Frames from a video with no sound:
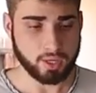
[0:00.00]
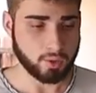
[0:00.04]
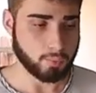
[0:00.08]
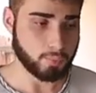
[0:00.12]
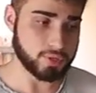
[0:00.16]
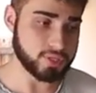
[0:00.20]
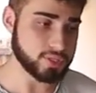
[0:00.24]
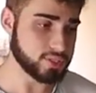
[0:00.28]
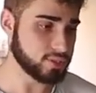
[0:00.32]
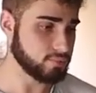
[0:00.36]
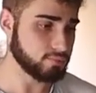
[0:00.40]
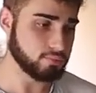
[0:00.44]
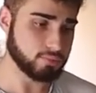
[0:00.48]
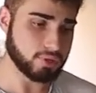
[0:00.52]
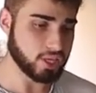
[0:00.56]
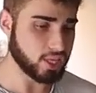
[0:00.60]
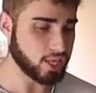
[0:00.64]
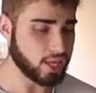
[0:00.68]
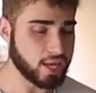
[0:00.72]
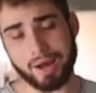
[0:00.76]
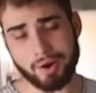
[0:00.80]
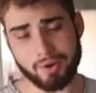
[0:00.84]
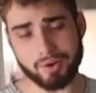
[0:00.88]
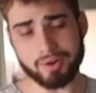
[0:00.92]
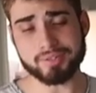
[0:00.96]
We just,
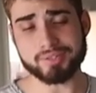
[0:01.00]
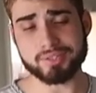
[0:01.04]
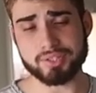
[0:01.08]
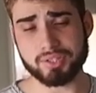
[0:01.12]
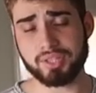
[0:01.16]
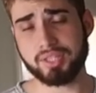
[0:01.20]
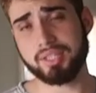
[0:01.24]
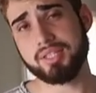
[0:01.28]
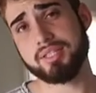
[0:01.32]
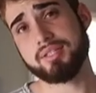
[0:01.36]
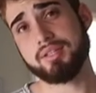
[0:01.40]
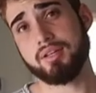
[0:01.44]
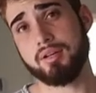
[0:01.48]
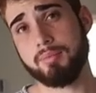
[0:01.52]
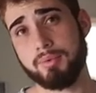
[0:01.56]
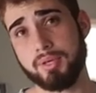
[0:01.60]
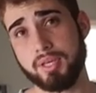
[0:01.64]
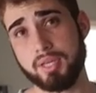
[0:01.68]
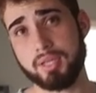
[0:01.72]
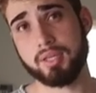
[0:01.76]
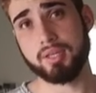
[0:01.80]
how hard do you think it's gonna be?